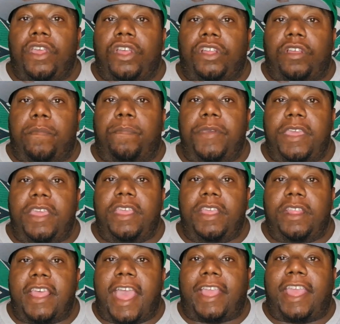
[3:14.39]
could be
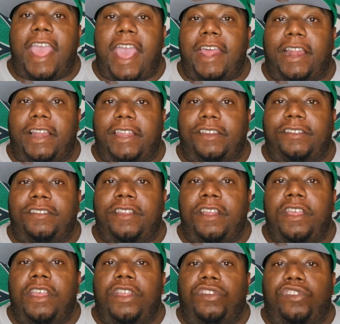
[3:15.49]
that catalyst
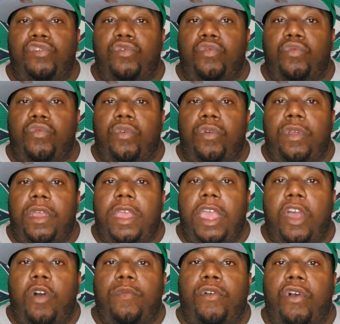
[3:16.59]
to
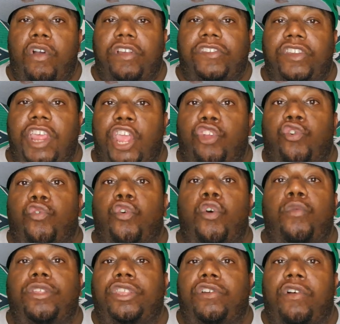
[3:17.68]
help Carson and
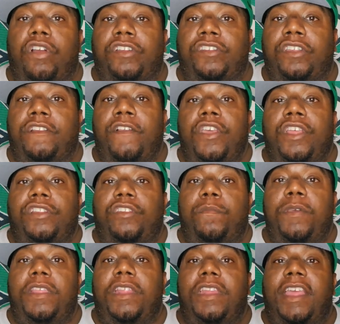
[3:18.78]
grow with Carson to
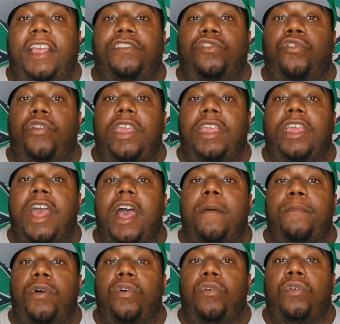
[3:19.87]
be the next great
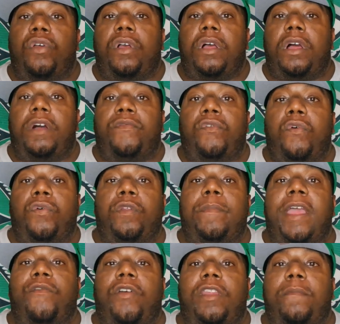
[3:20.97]
combo of
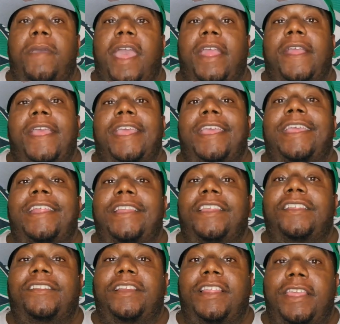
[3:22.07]
quarterback running back in
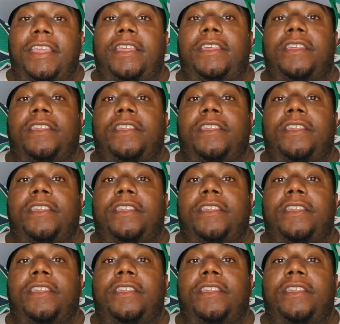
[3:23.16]
this league.